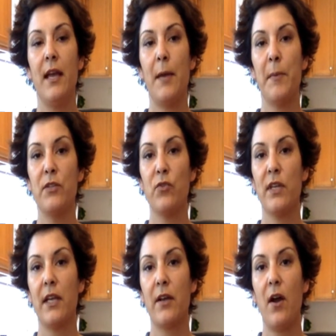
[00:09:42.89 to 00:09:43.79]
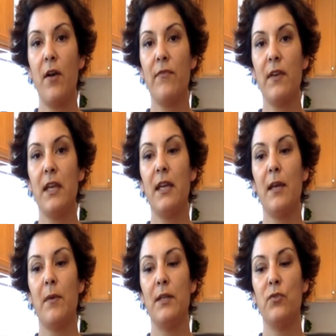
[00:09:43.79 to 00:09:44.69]
Am I drinking coffee?
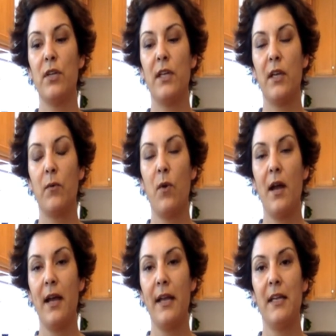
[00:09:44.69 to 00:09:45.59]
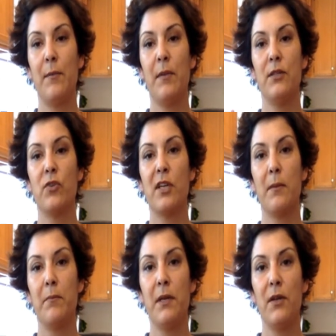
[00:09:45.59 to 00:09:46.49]
Am I drinking wine? Am I
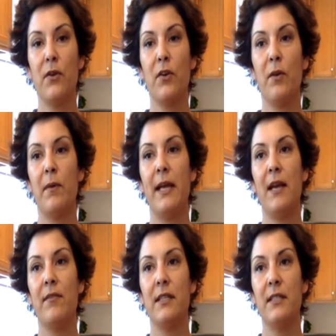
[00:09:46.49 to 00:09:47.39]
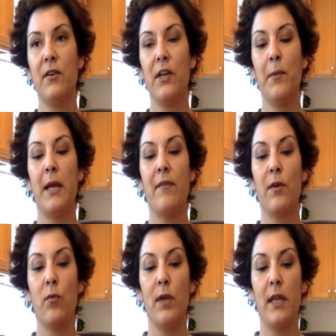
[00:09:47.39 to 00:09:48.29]
drinking beer? Am I having dairy? Am I
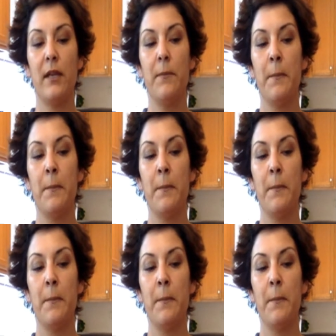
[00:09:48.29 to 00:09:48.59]
having wheat?